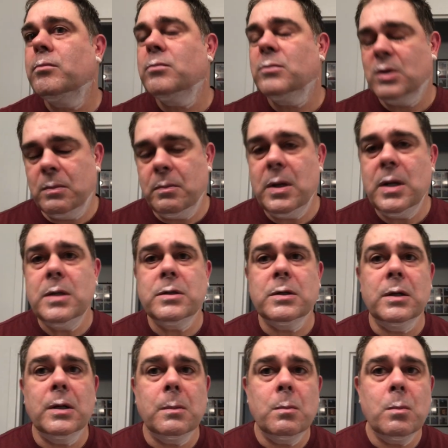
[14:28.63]
What's
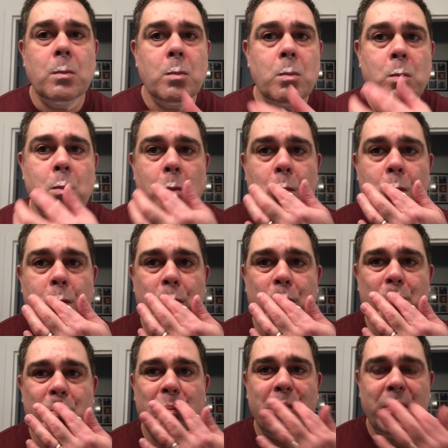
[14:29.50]
amazing
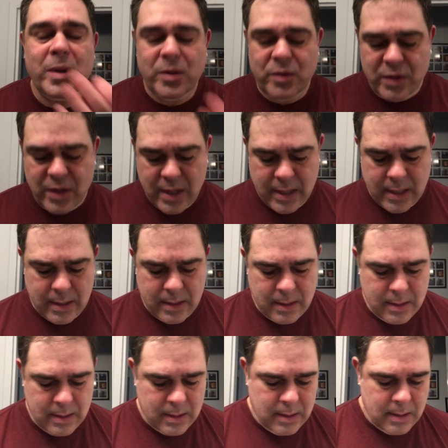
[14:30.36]
is that
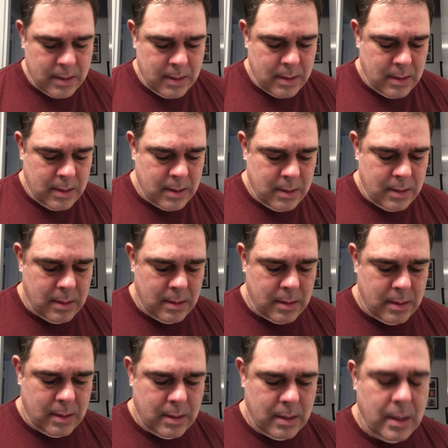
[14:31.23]

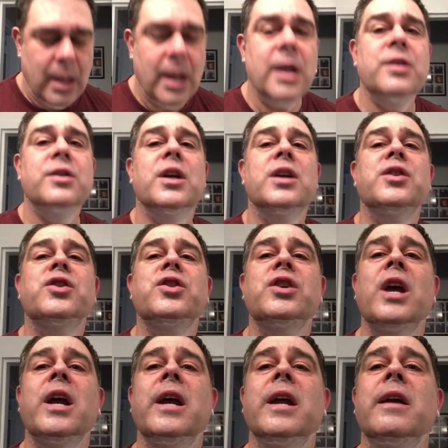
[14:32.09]
as I
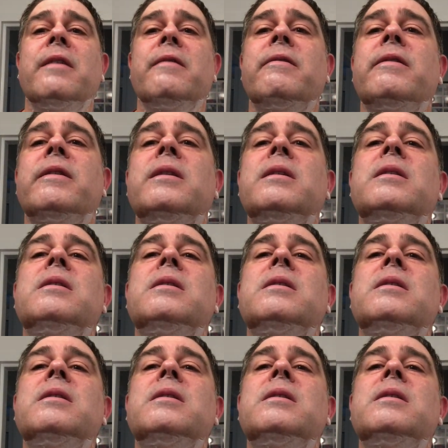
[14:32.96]
shave,